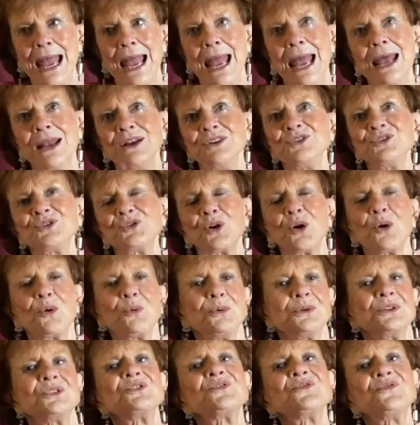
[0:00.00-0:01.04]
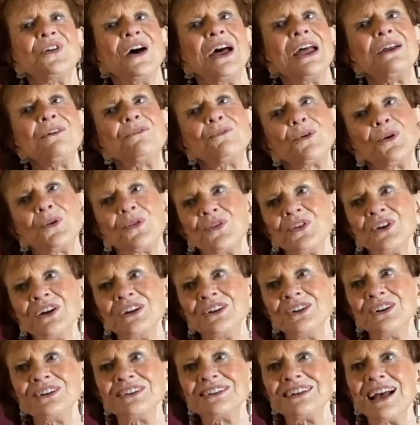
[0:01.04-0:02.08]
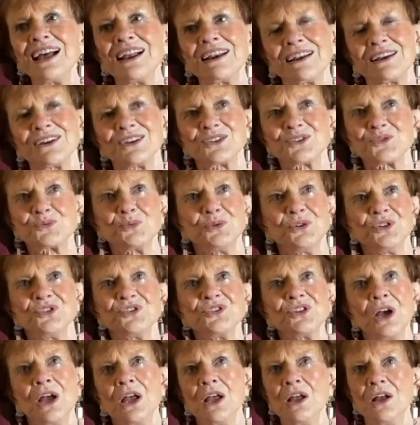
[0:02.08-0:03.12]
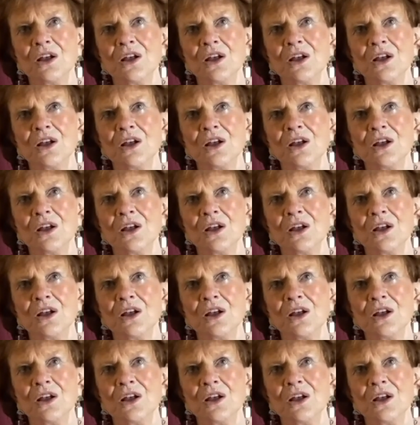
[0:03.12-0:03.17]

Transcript: and Sherwood's favorite thing to tell us was